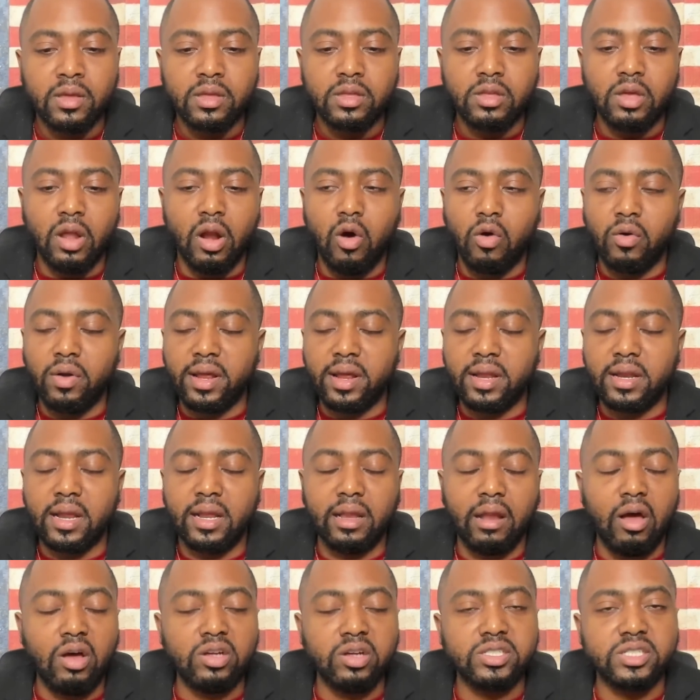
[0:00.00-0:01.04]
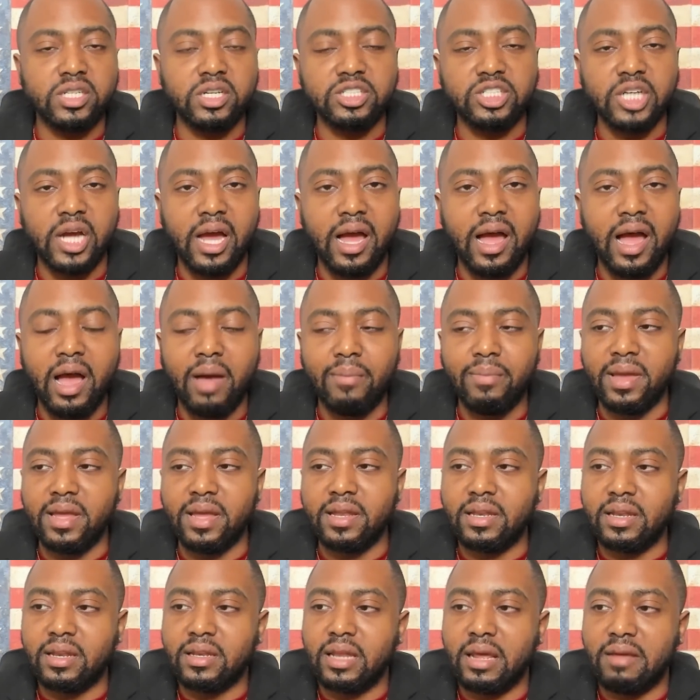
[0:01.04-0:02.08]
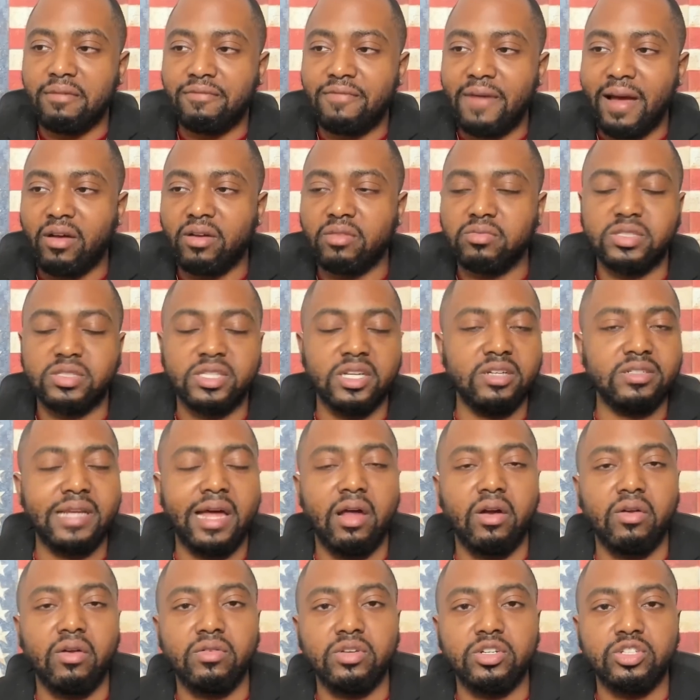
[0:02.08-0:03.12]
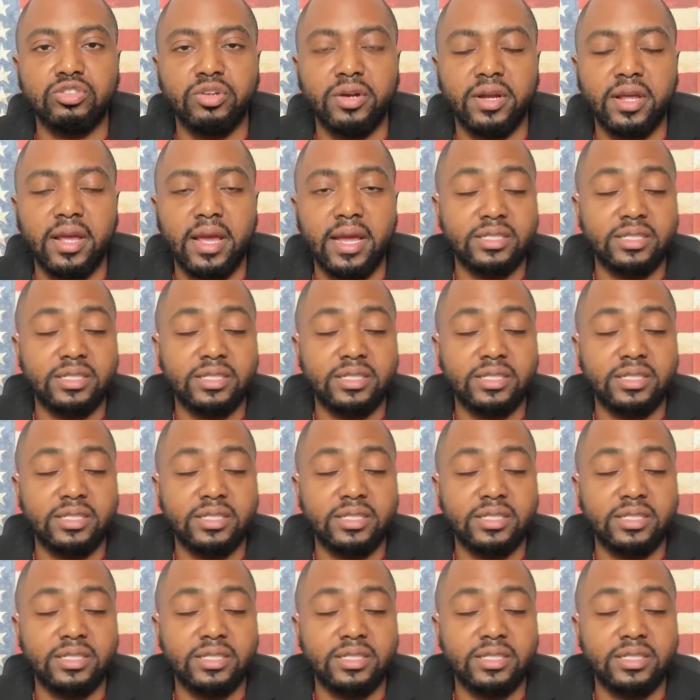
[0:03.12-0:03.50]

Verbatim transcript: You know, they, they lost their job and they found themselves out on the street.